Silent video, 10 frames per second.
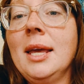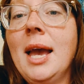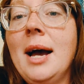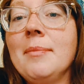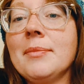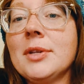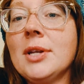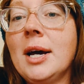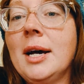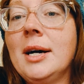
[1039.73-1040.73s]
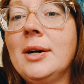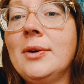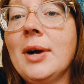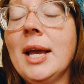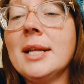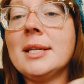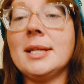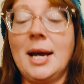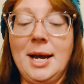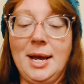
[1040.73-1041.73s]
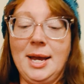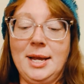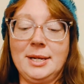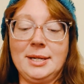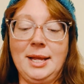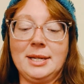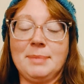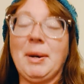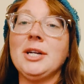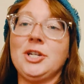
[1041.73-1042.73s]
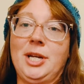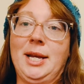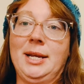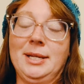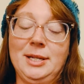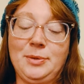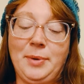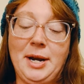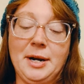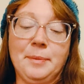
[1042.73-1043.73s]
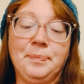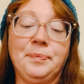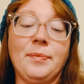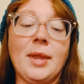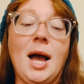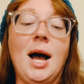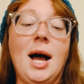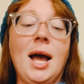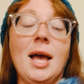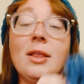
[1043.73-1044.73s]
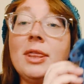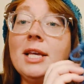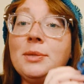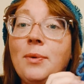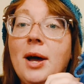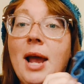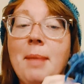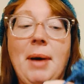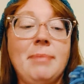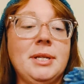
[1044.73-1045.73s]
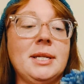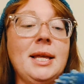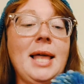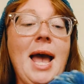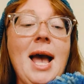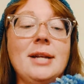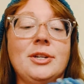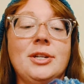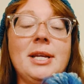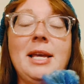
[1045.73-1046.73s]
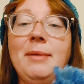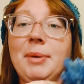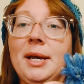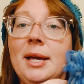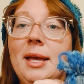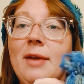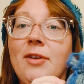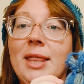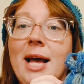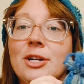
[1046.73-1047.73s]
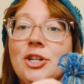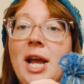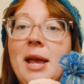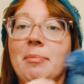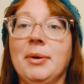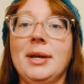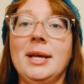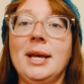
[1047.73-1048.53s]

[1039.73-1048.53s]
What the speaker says: Yeah, so it's spongy. It's weird. This one I popped inside the hat just to give it that shape.